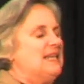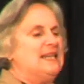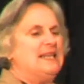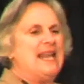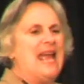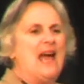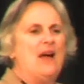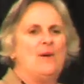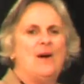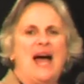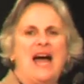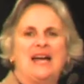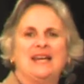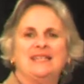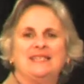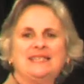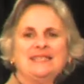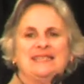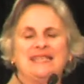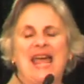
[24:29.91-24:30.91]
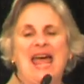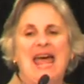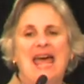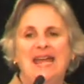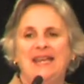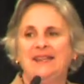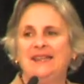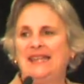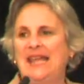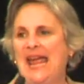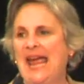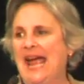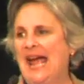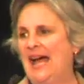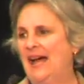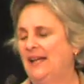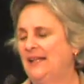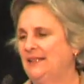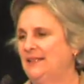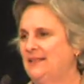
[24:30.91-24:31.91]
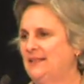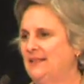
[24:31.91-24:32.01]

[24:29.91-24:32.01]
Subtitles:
Now, I said that